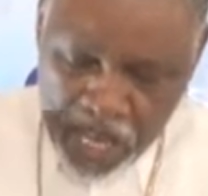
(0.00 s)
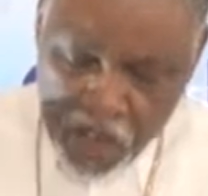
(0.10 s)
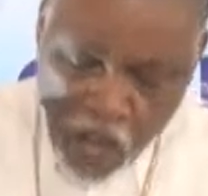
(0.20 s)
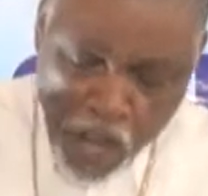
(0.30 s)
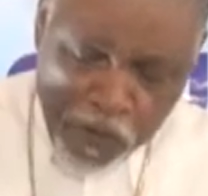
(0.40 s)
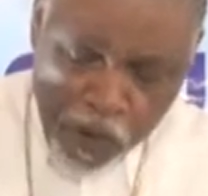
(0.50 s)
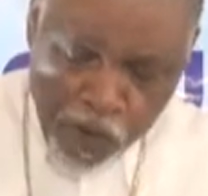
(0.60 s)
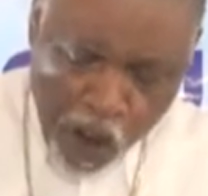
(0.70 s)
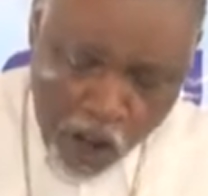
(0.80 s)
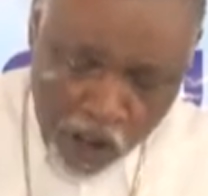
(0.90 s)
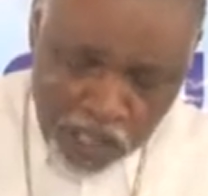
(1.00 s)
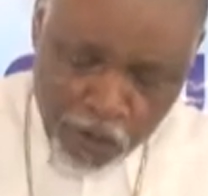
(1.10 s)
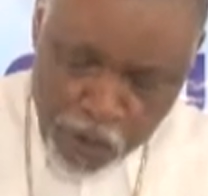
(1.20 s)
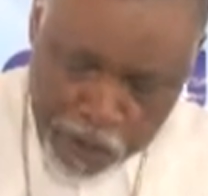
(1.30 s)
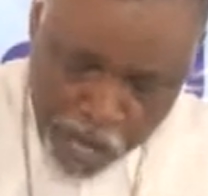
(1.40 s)
The love of
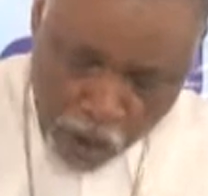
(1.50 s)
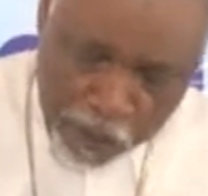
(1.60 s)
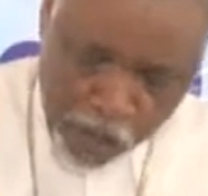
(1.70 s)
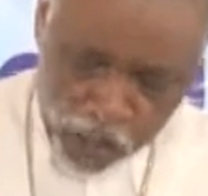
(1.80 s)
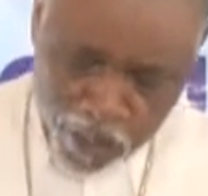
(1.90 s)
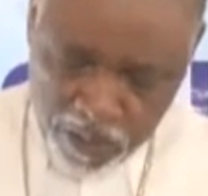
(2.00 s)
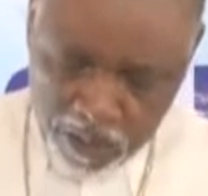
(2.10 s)
God will be your portion.